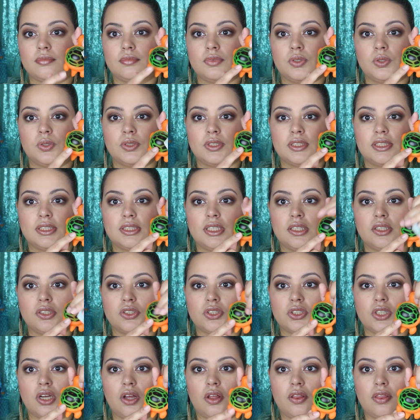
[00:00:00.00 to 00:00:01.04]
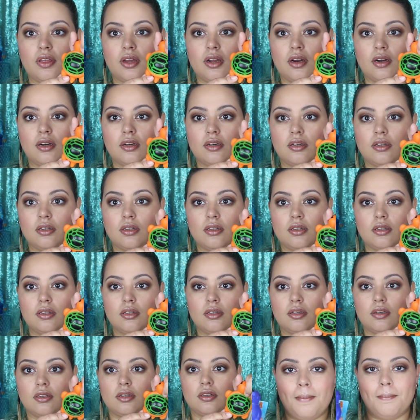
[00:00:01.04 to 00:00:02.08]
You can see the shell there.
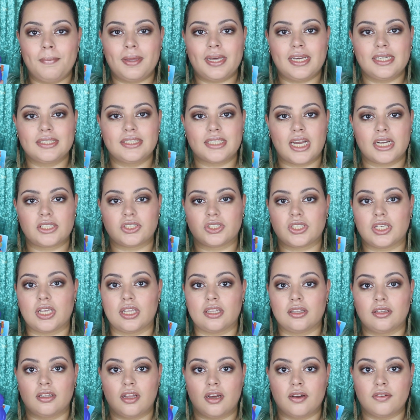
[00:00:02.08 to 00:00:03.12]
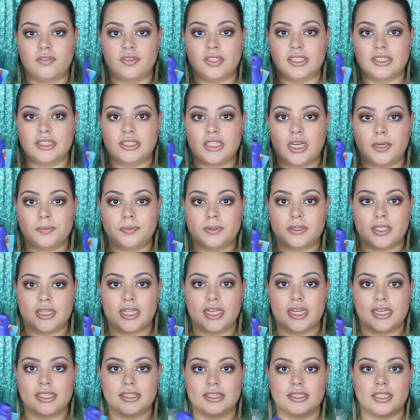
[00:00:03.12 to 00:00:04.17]
My kids actually love these types of
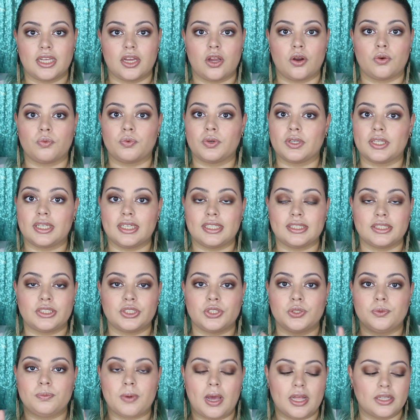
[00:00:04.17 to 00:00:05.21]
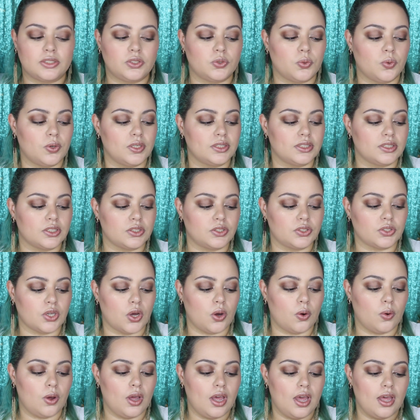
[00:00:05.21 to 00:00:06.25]
things. They are really into bath toys,
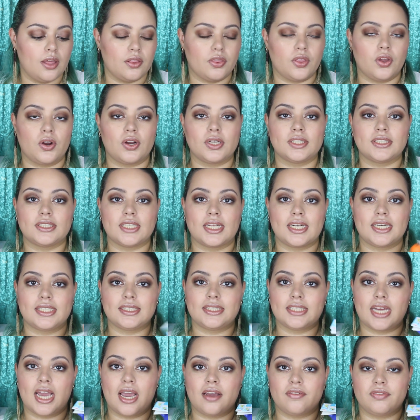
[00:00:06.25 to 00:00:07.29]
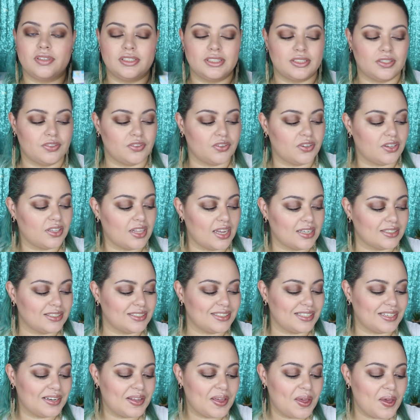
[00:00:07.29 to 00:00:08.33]
so they're excited to have these in their
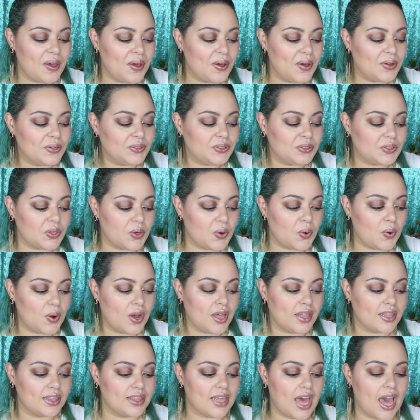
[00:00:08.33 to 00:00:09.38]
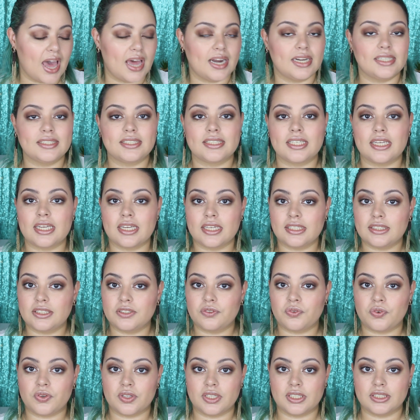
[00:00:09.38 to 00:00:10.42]
collection. So that is it
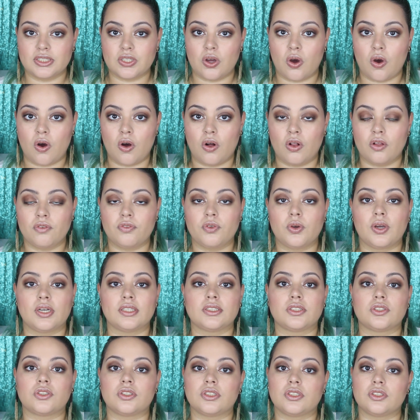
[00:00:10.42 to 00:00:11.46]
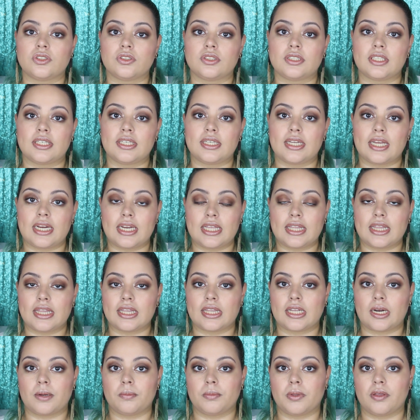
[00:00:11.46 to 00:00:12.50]
for this haul. If you guys are interested in
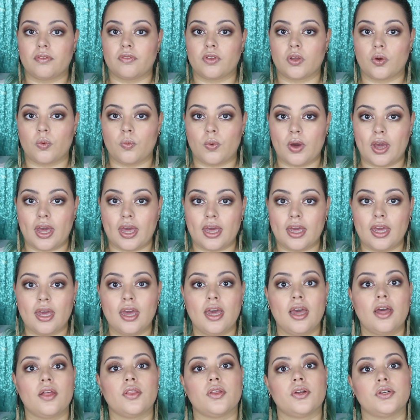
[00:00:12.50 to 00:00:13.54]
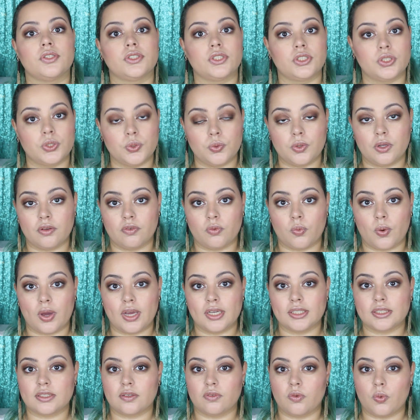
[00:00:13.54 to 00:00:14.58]
anything that I'm giving away, there's two
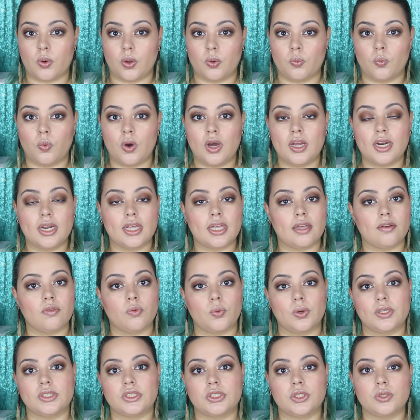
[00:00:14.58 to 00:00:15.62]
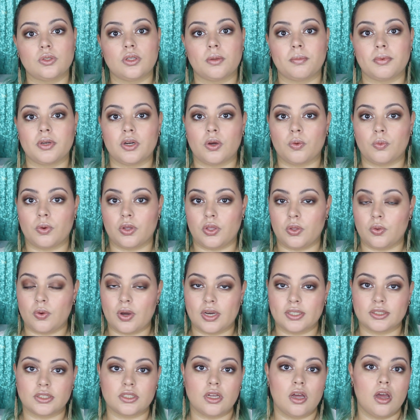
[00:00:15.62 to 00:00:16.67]
giveaways, giveaway one and giveaway two. Let me know what you
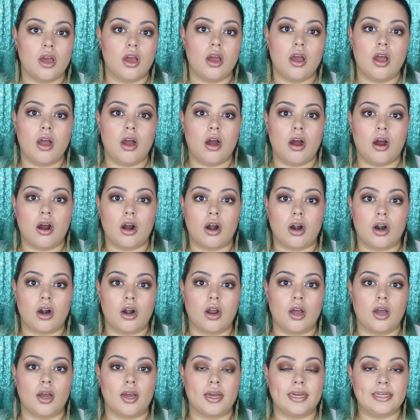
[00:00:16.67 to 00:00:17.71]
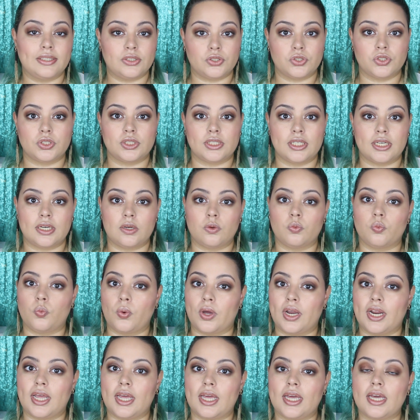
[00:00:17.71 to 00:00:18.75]
guys are interested in
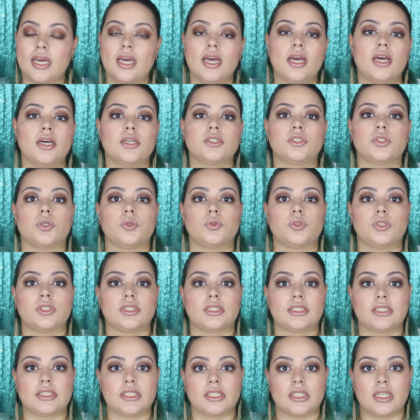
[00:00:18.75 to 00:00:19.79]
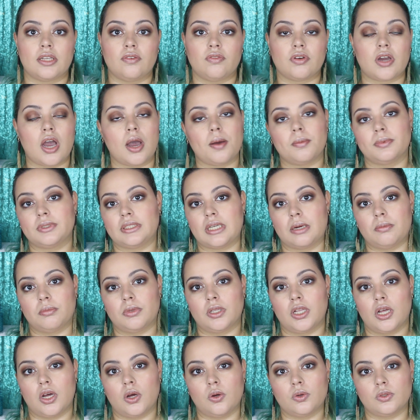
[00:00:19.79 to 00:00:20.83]
winning. So just leave a comment down
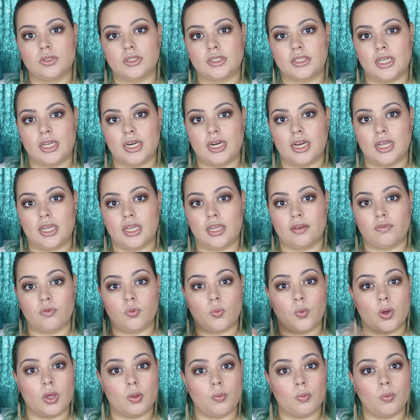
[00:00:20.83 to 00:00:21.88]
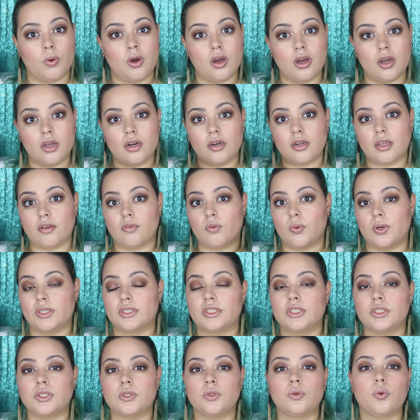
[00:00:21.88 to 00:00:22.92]
below stating giveaway one, giveaway
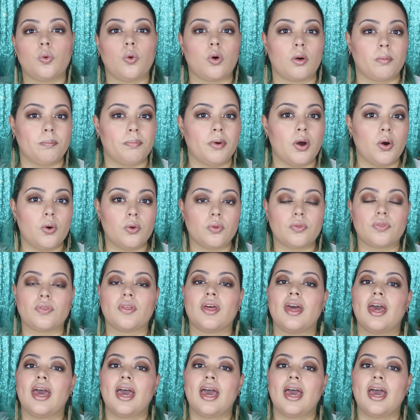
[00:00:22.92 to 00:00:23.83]
two, or both.